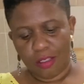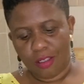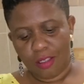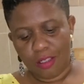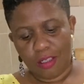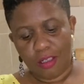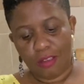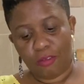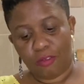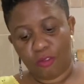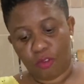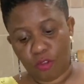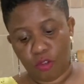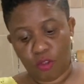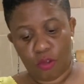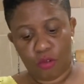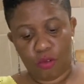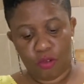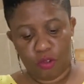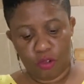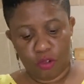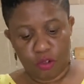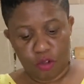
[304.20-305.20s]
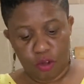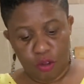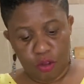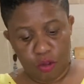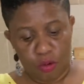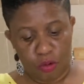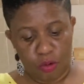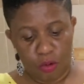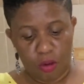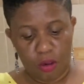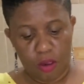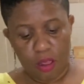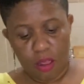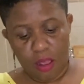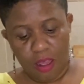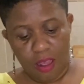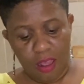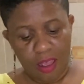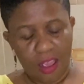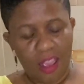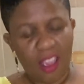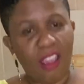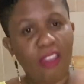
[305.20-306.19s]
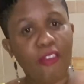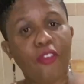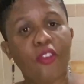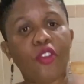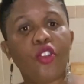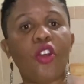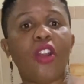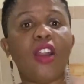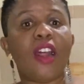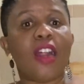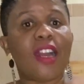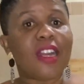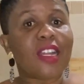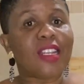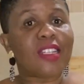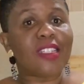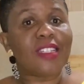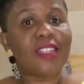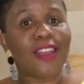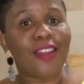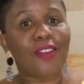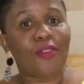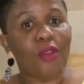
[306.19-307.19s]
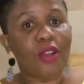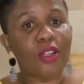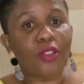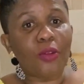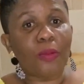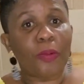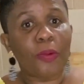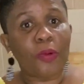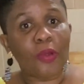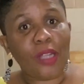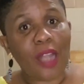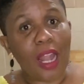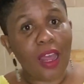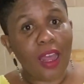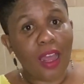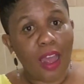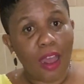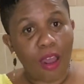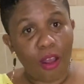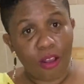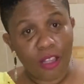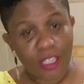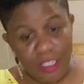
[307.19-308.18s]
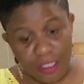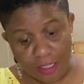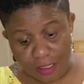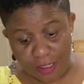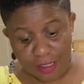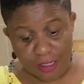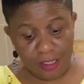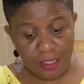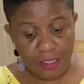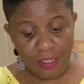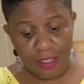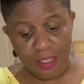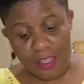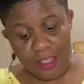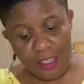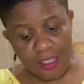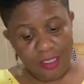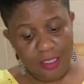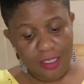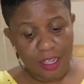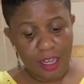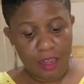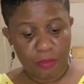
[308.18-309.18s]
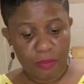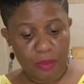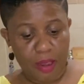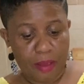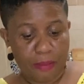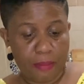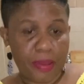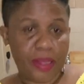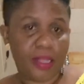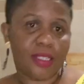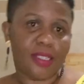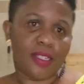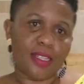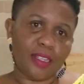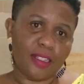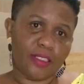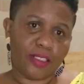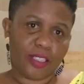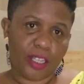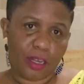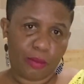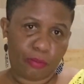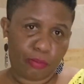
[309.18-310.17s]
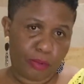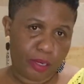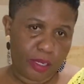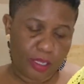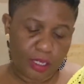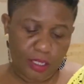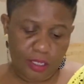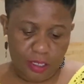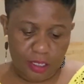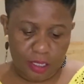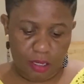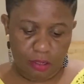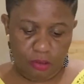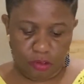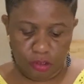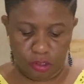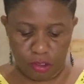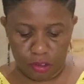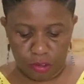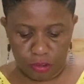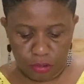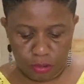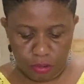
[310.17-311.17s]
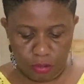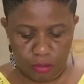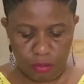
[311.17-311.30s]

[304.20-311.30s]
if you know, you know. If you don't understand what upuqeka is, send me a message. I'll break it down to you.